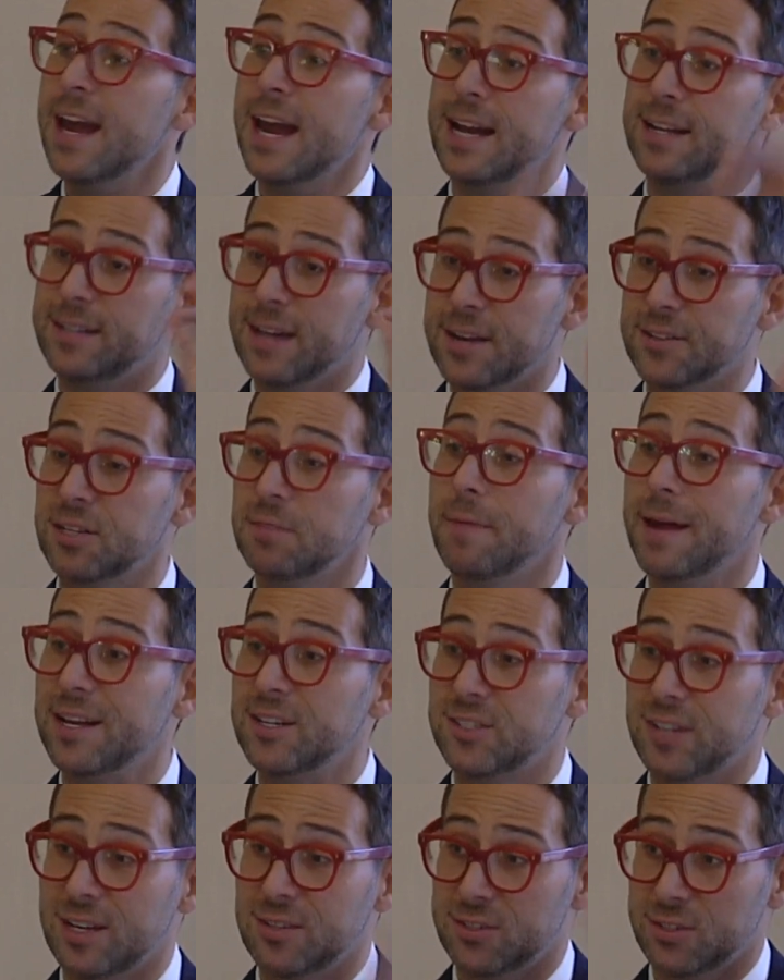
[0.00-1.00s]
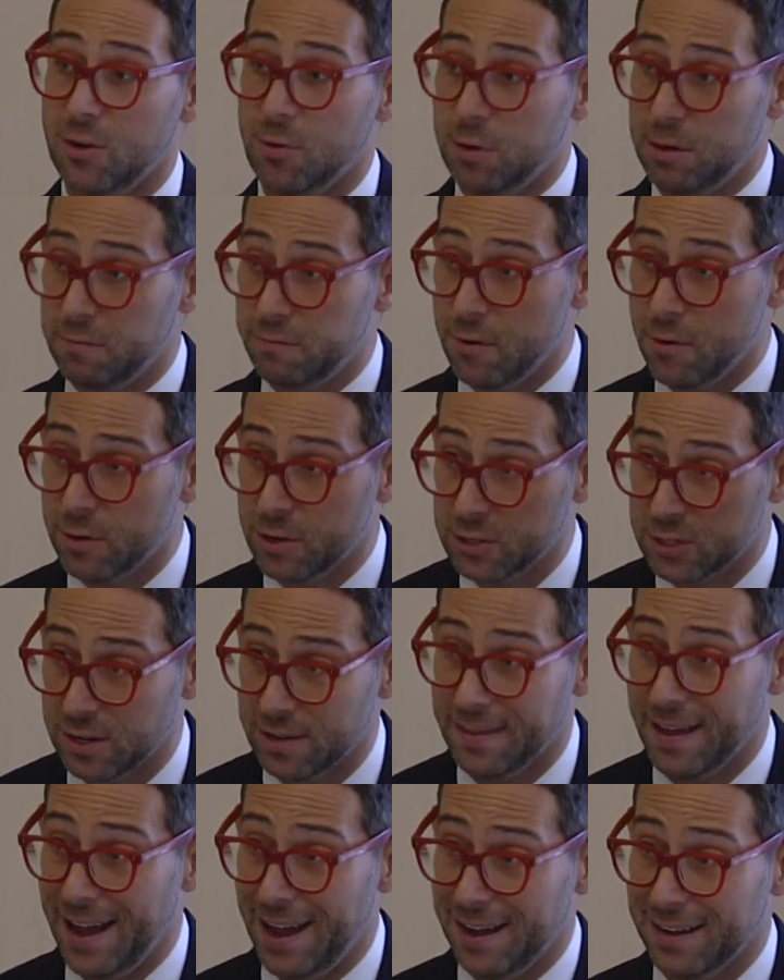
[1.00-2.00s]
it doesn't make sense to only focus
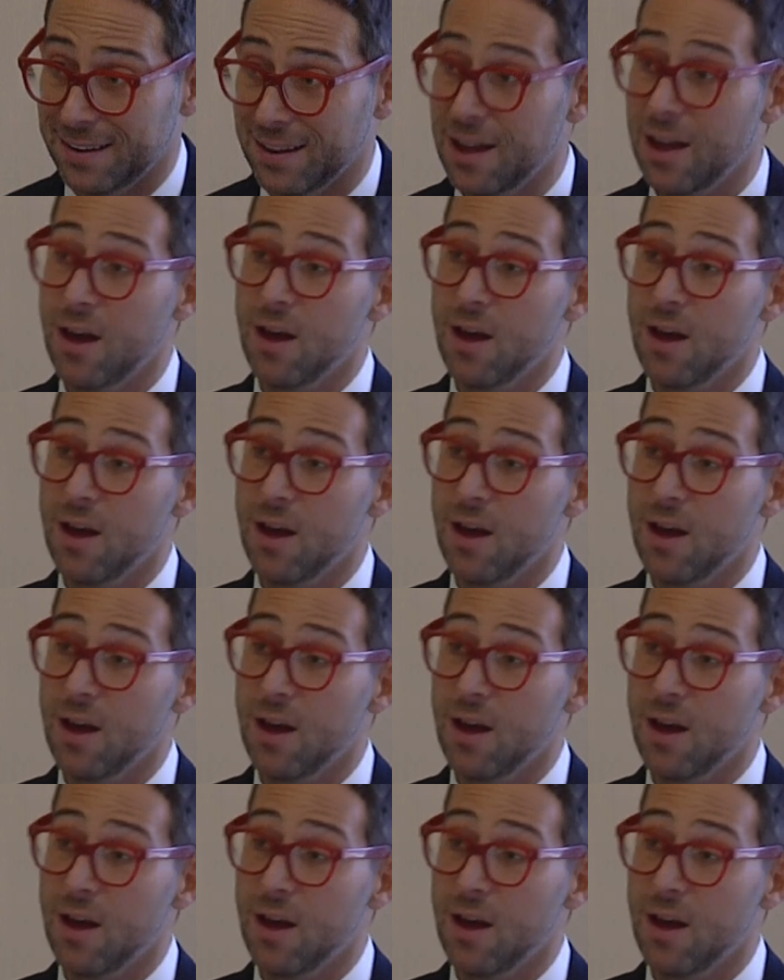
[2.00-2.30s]
on that.